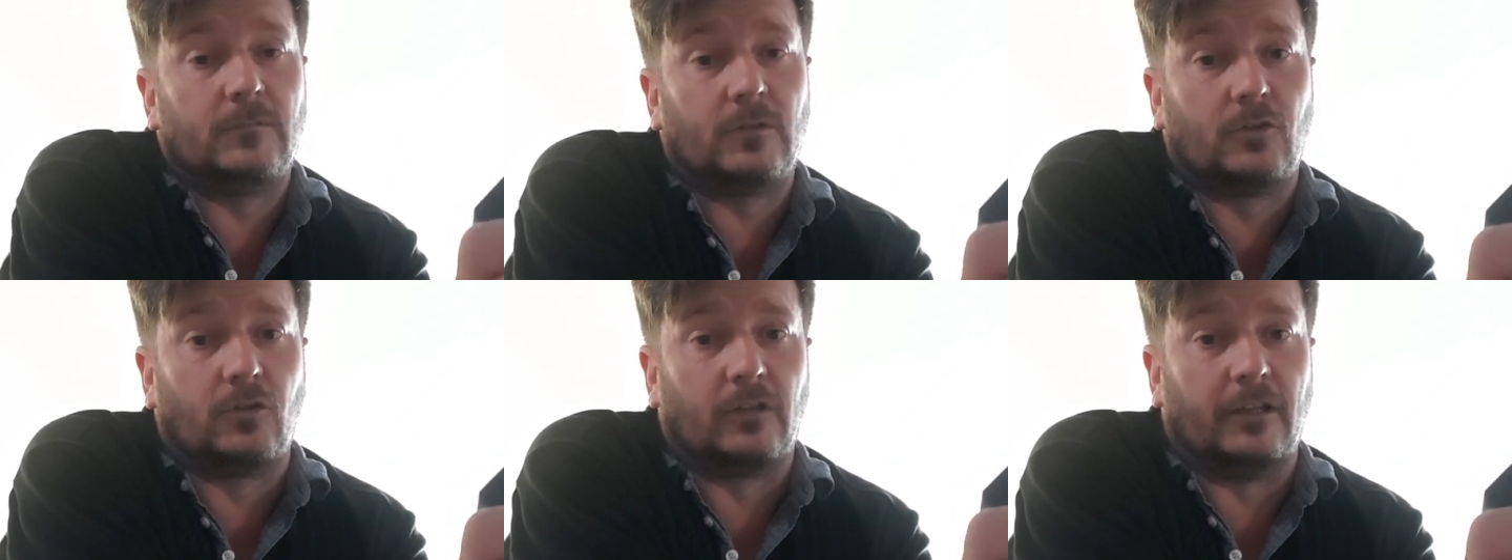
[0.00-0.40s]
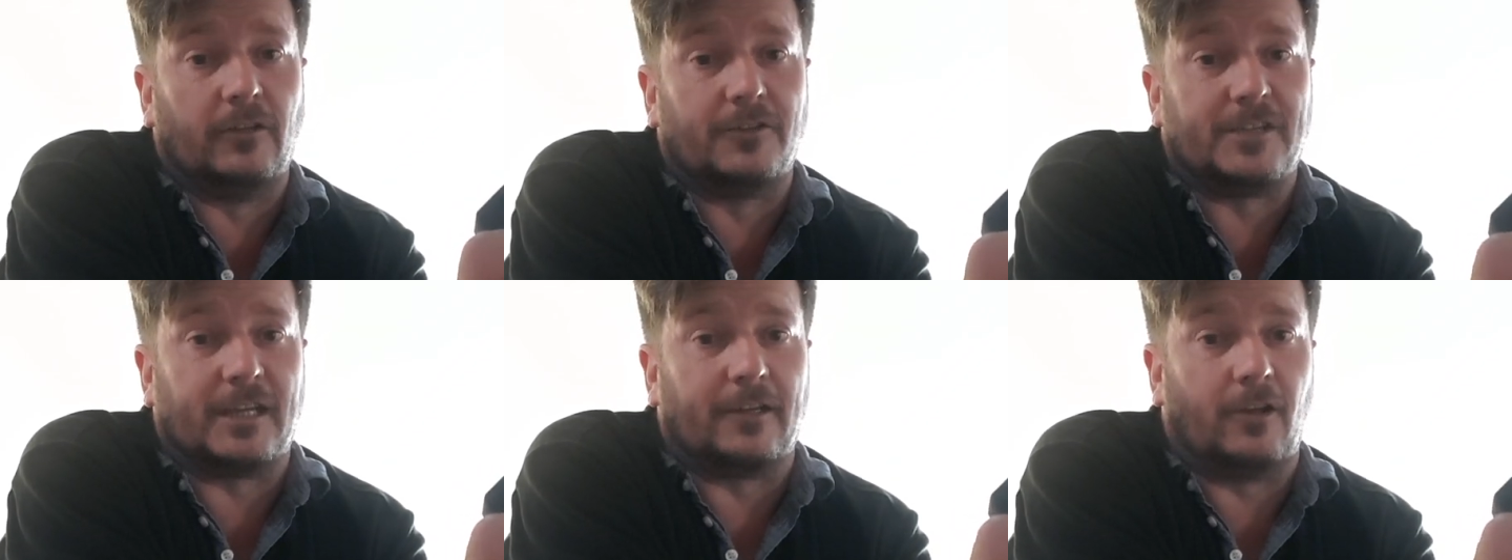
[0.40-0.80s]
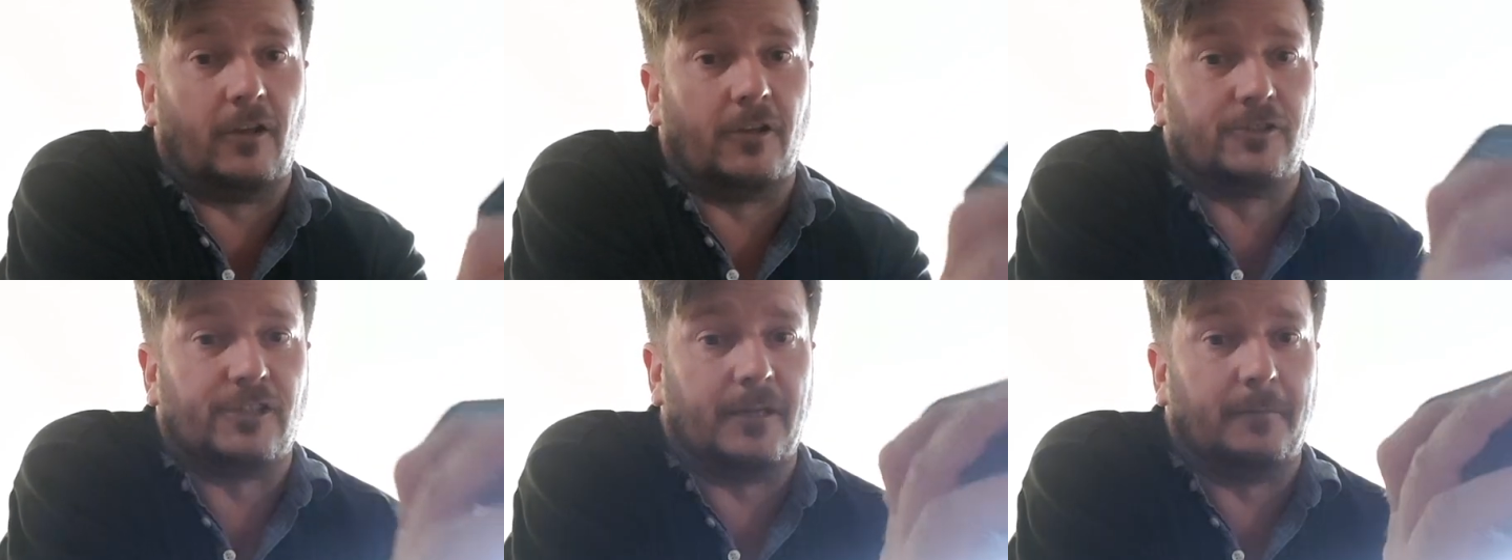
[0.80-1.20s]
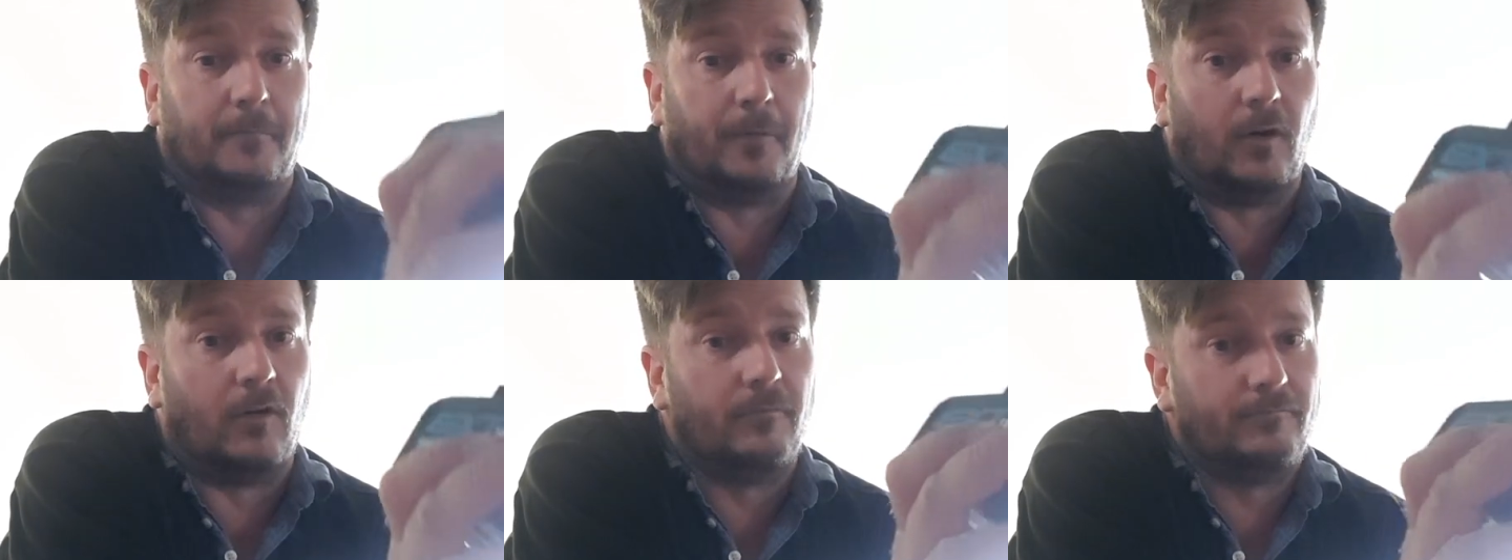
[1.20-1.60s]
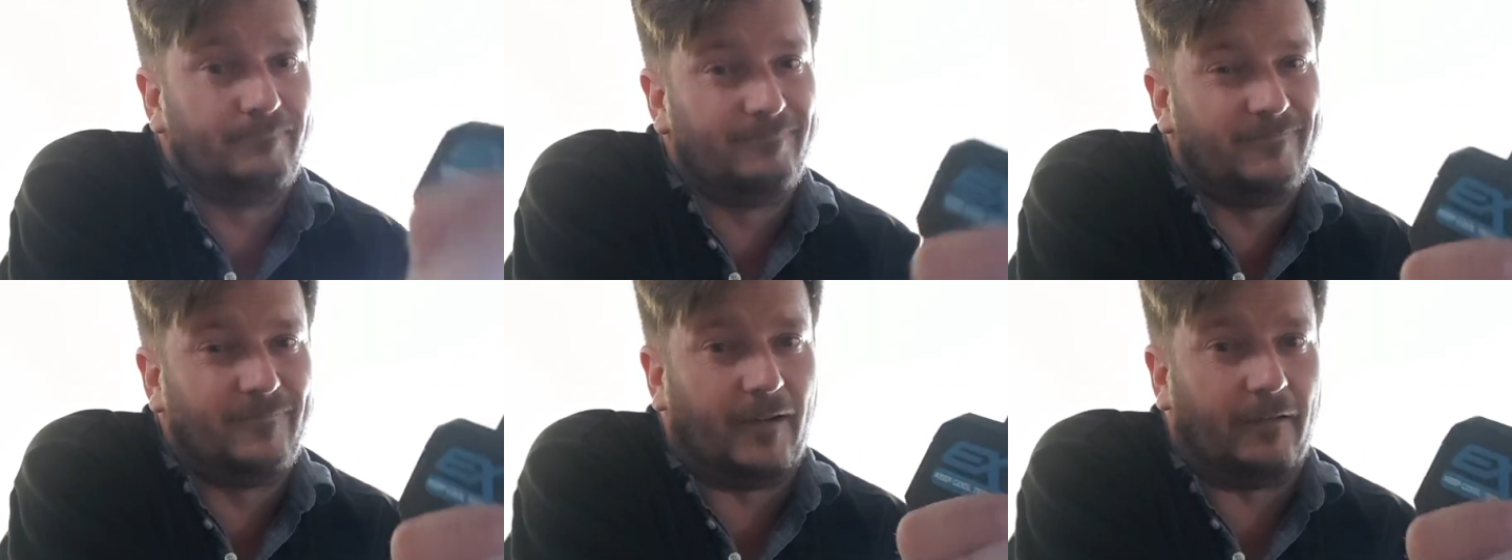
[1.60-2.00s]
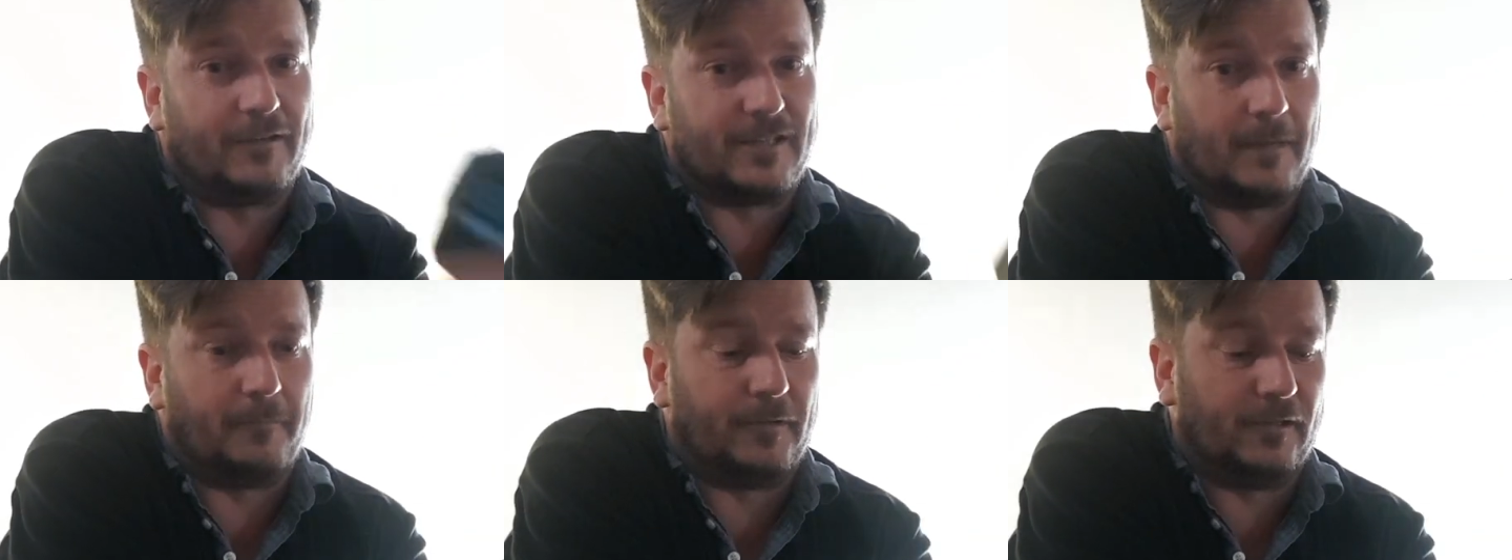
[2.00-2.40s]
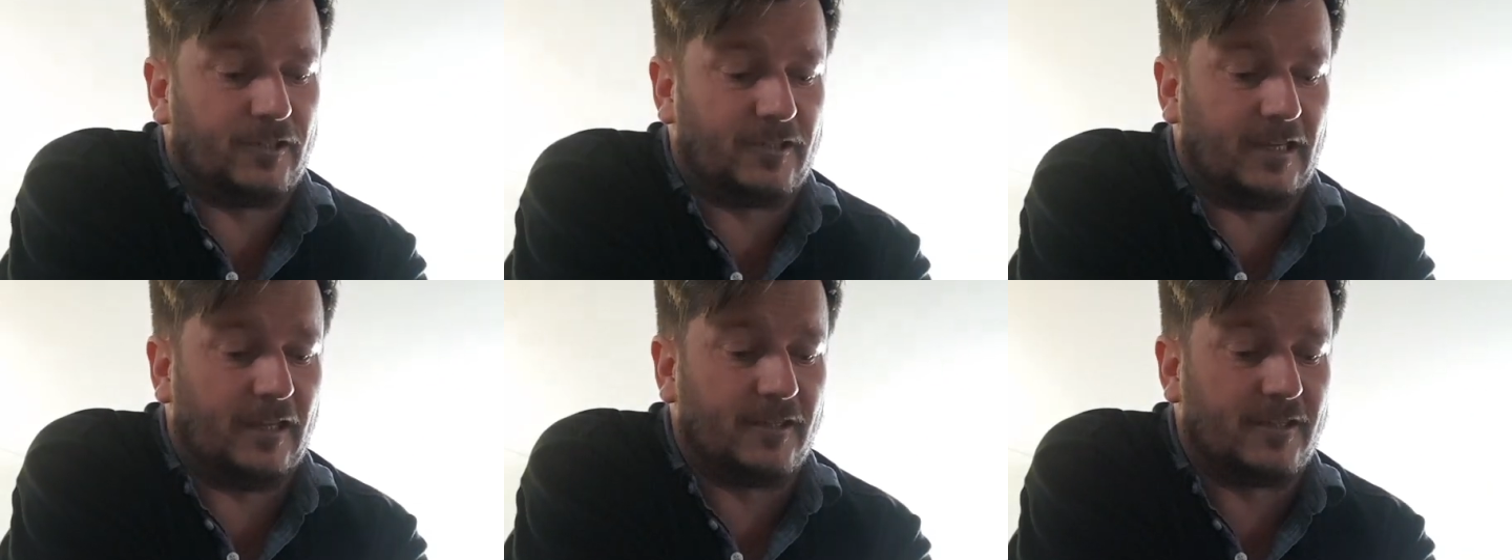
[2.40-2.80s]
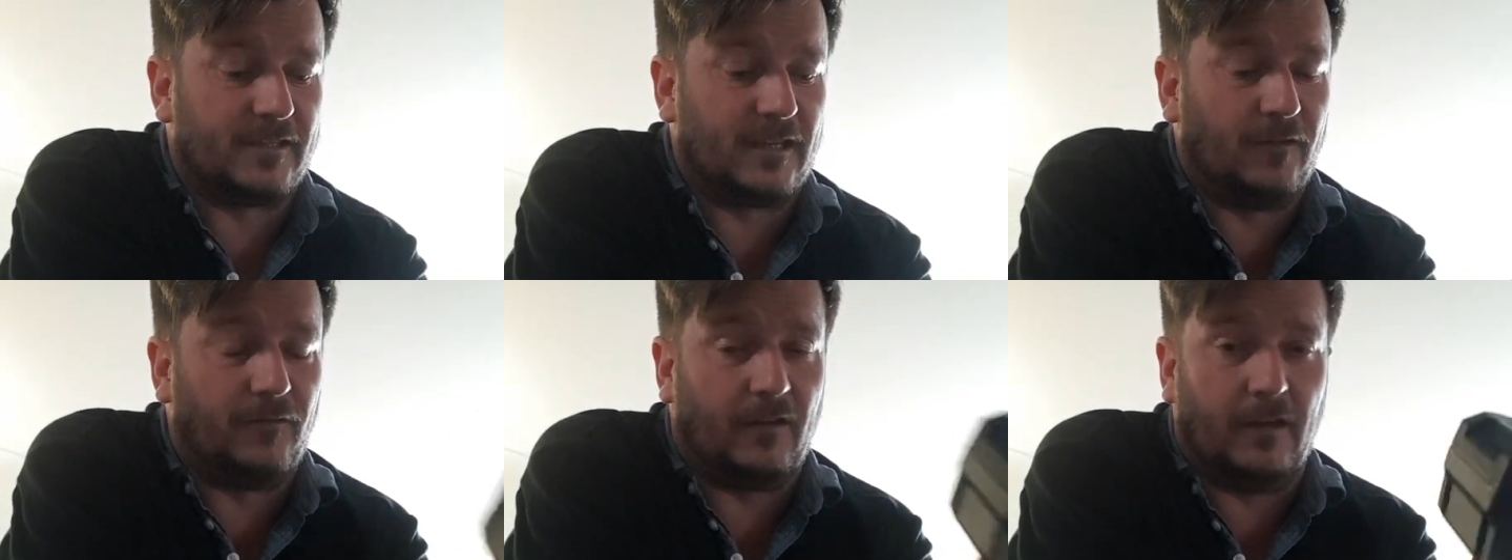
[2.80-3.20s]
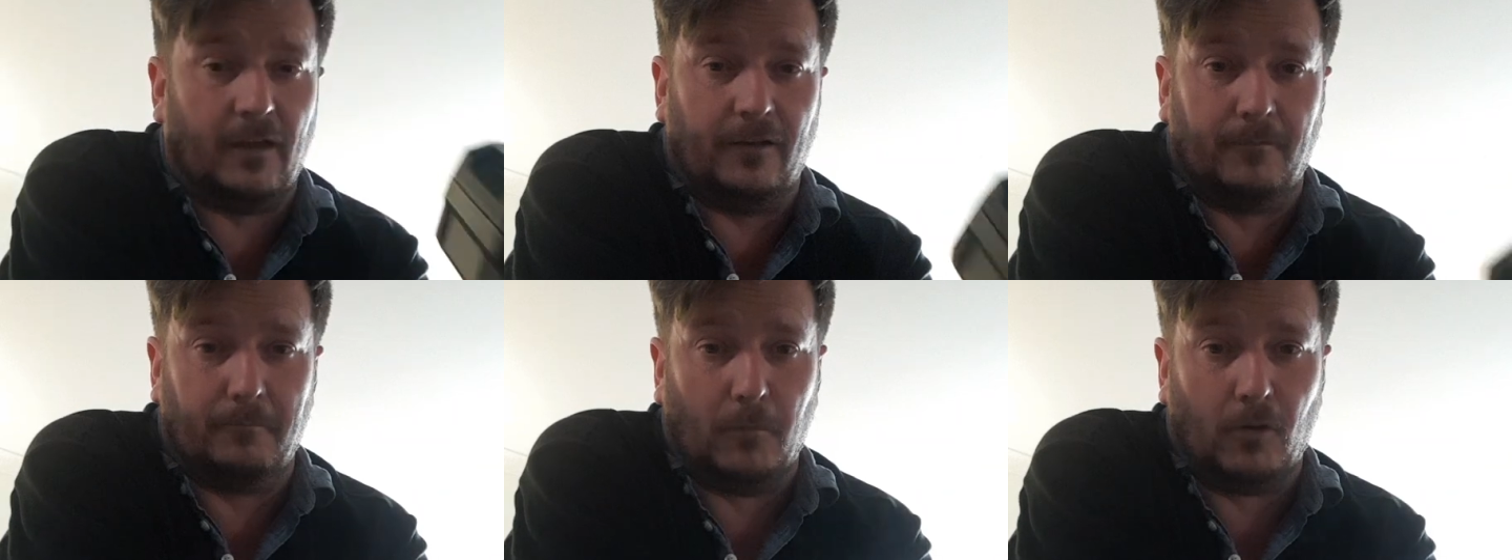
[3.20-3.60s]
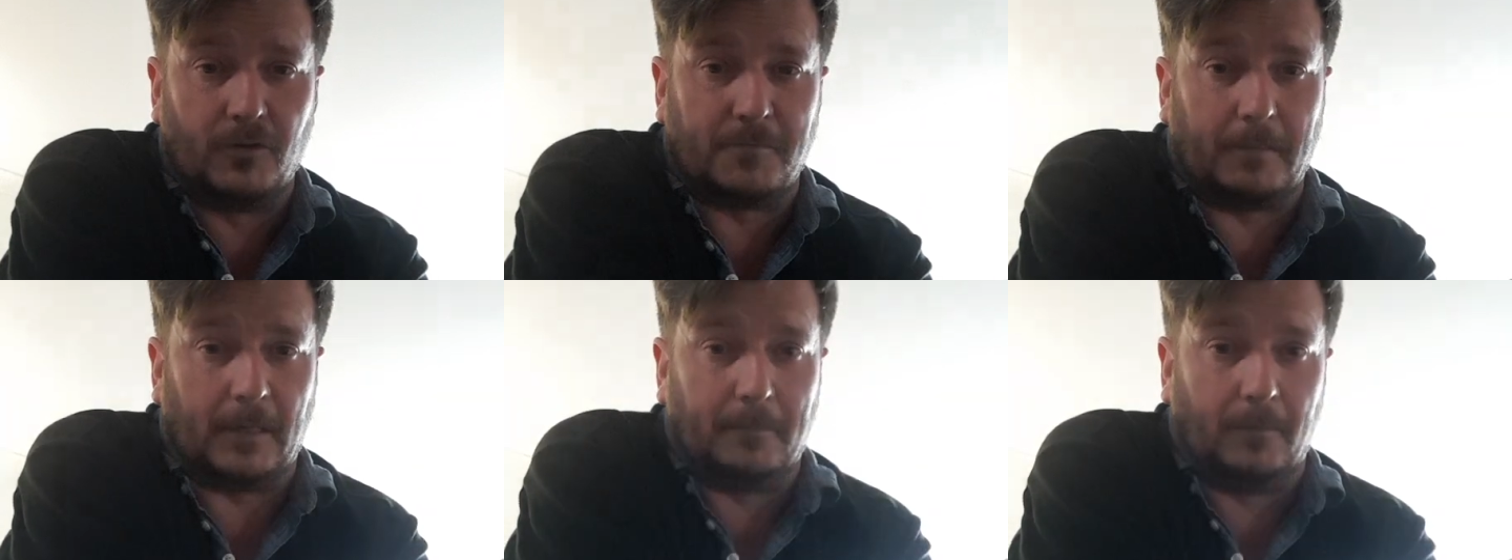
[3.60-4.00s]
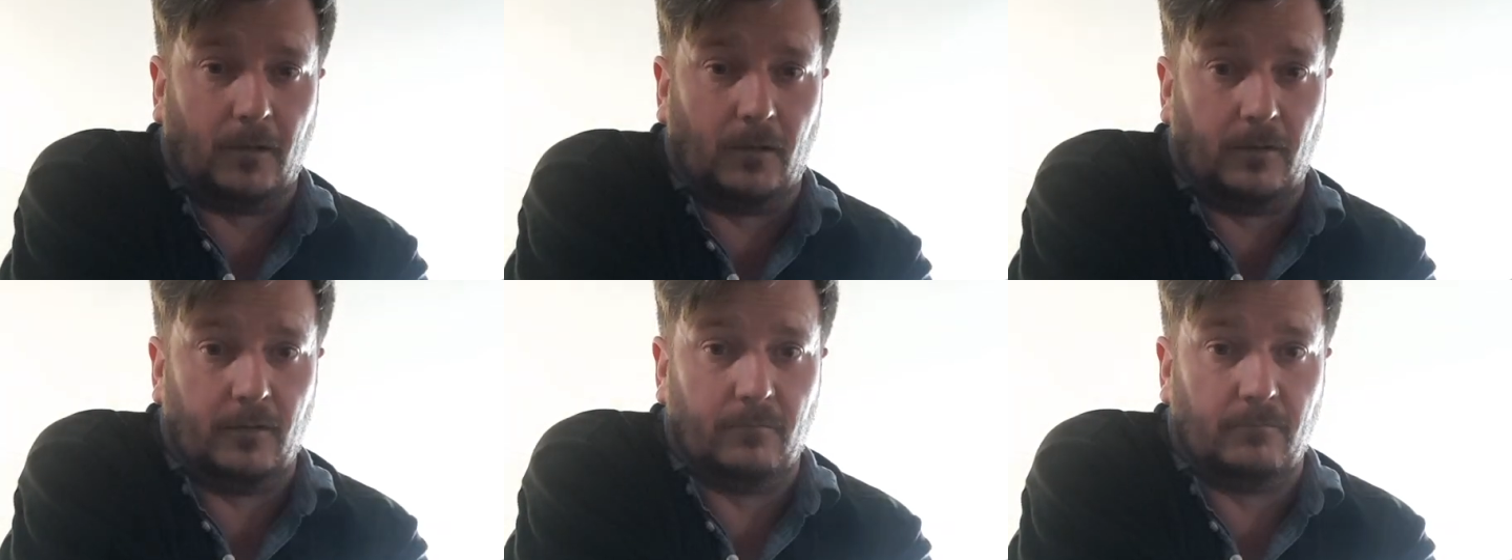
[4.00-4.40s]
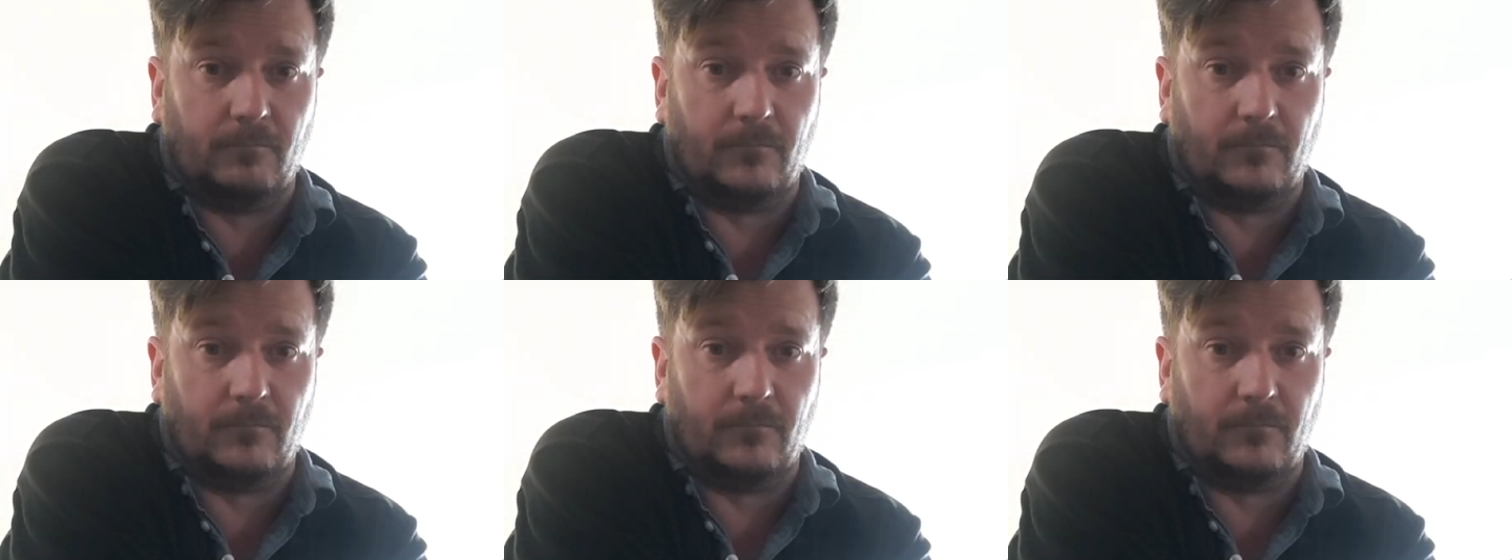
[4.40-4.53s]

good little technology, but very temperature sensitive, and most people